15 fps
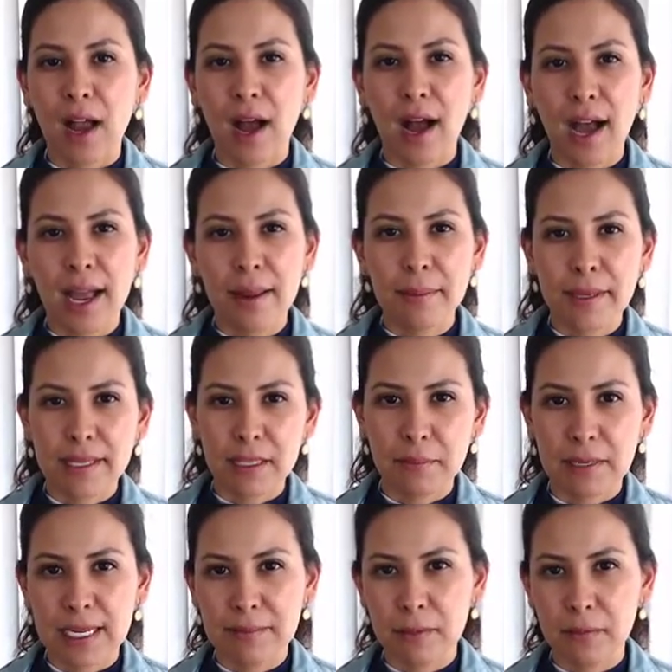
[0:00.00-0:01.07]
I'm in the
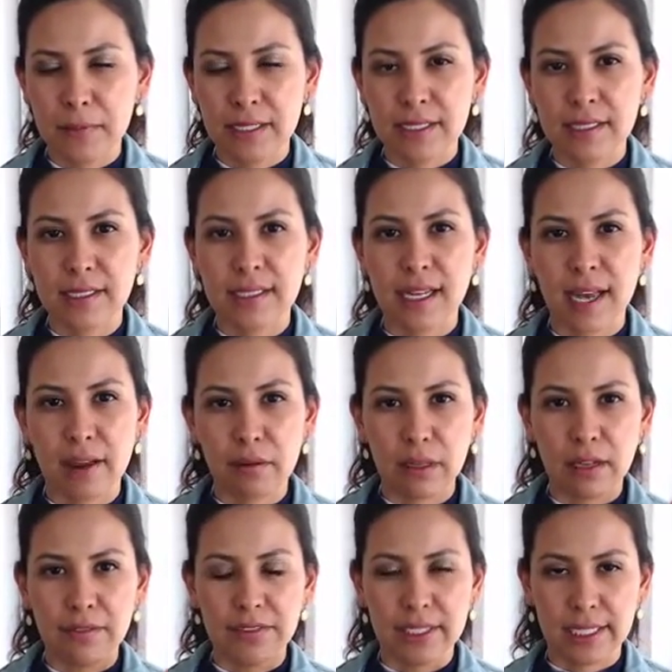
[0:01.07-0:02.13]
people business. I
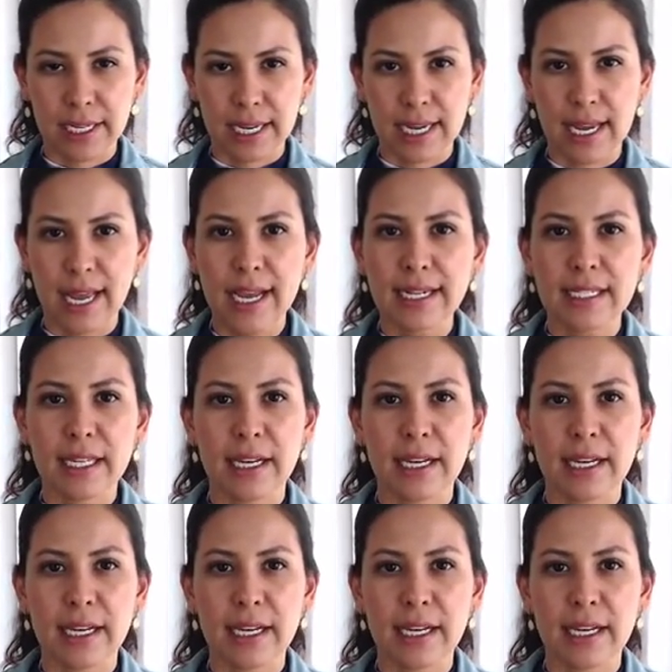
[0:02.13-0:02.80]
love to connect,